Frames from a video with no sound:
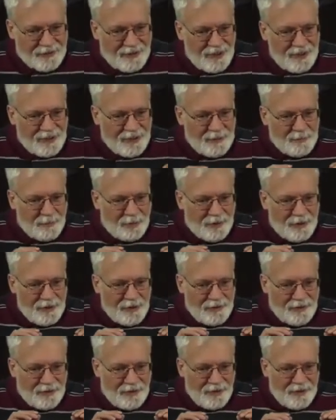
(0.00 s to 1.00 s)
taking
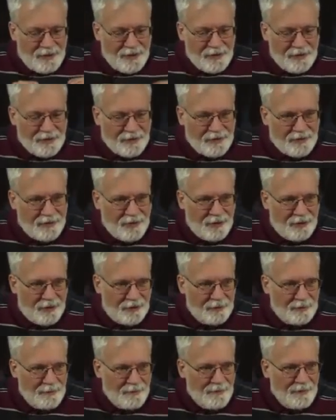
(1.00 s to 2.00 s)
place in the
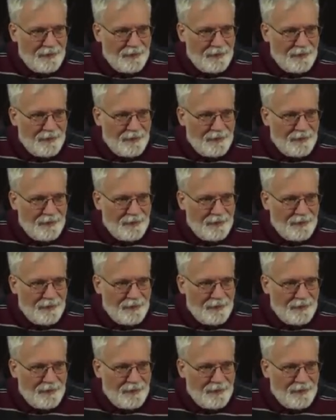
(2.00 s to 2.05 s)
cell.